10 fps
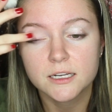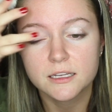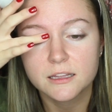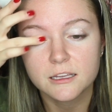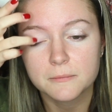I had
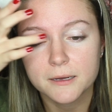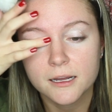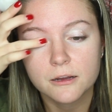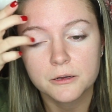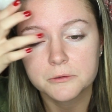to think about
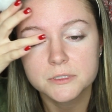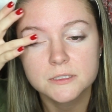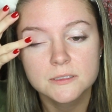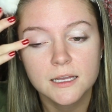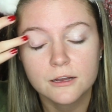how
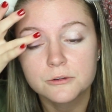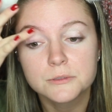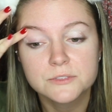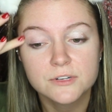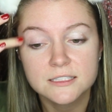I
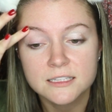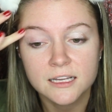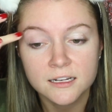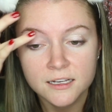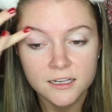was phrasing
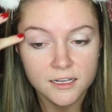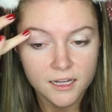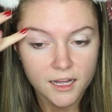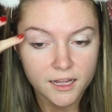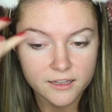that.
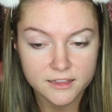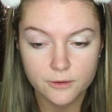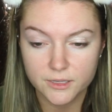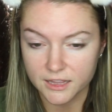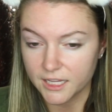I like
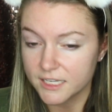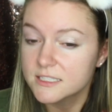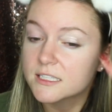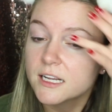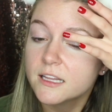that one
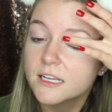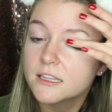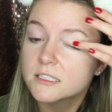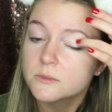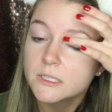less than I like
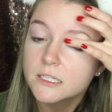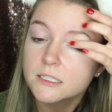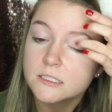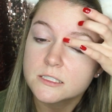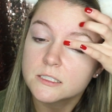this
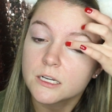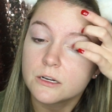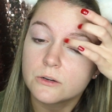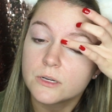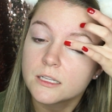one,
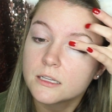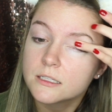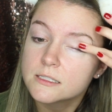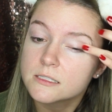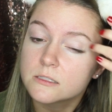so
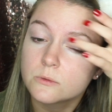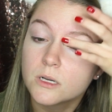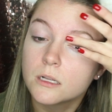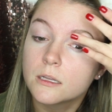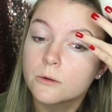this is the
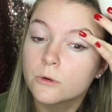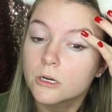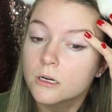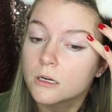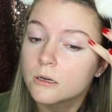one that
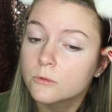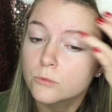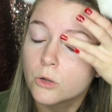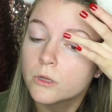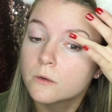we're
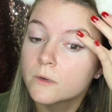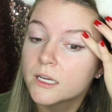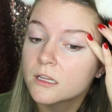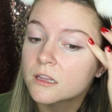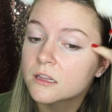rolling
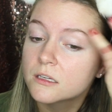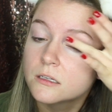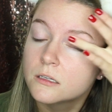with.